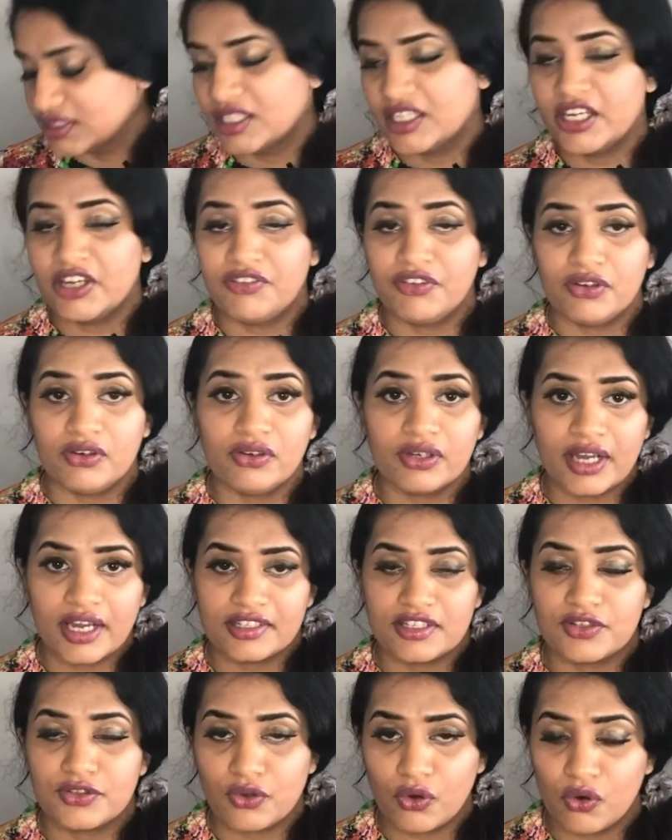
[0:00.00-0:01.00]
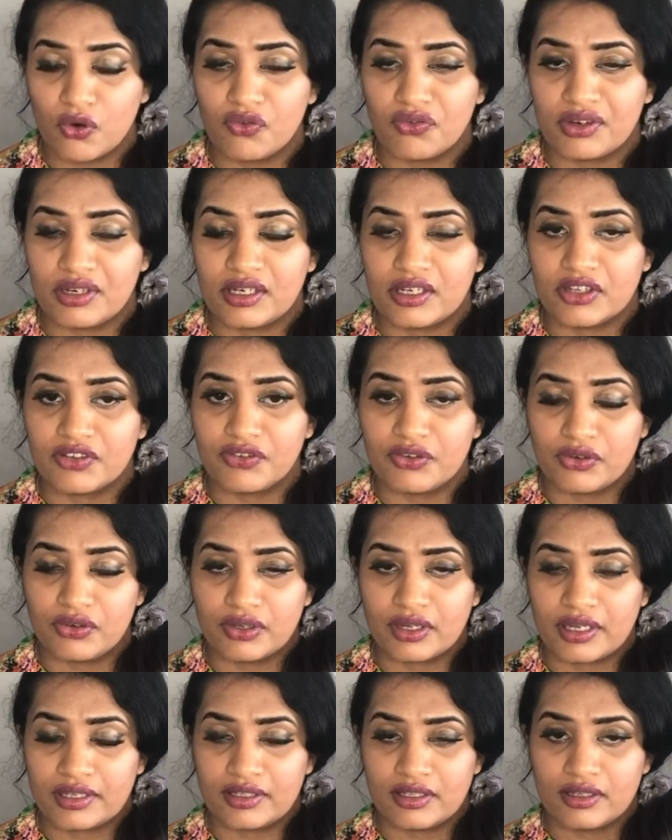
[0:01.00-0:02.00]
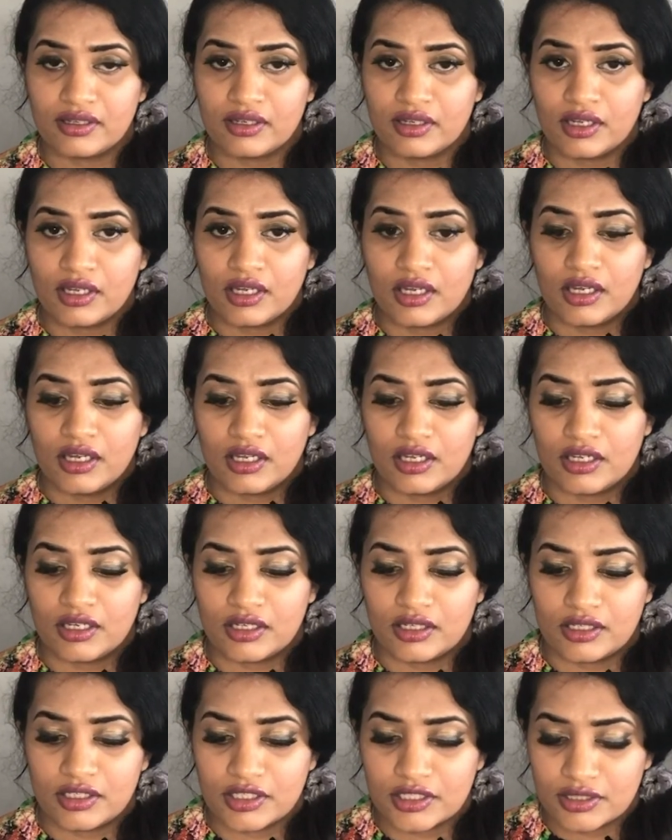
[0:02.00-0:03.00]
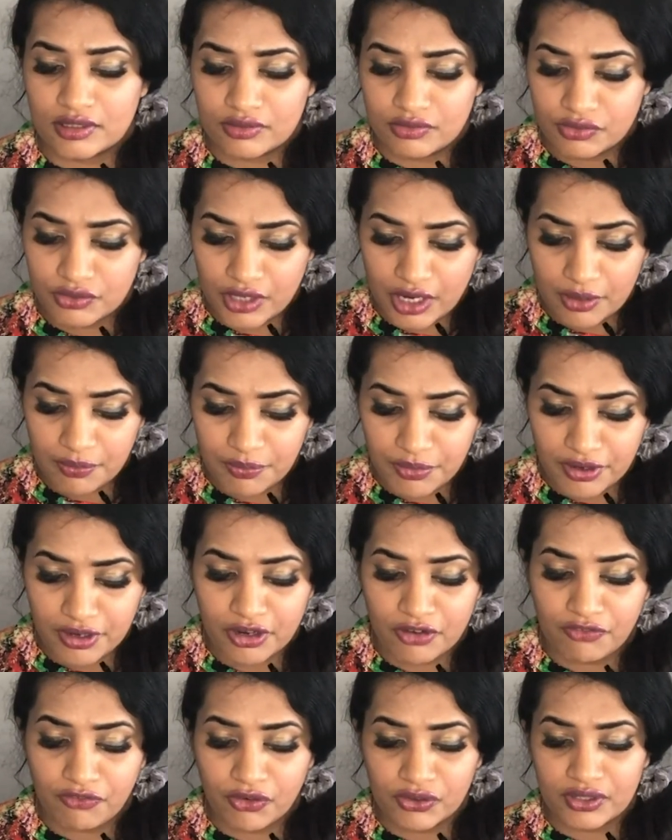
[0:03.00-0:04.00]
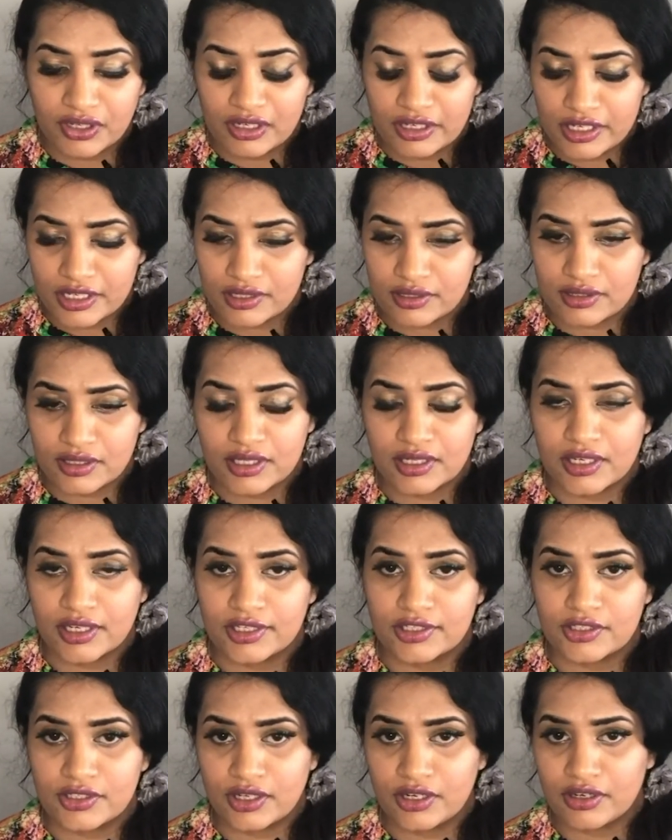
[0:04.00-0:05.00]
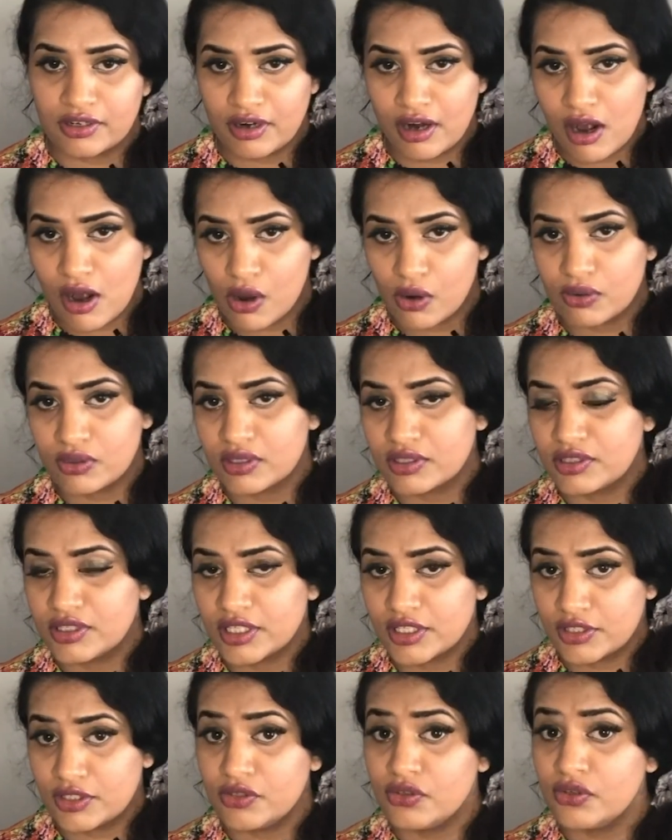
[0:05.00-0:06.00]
If you look at the TOEFL, if you look at the time period for the listening, it's around 60 to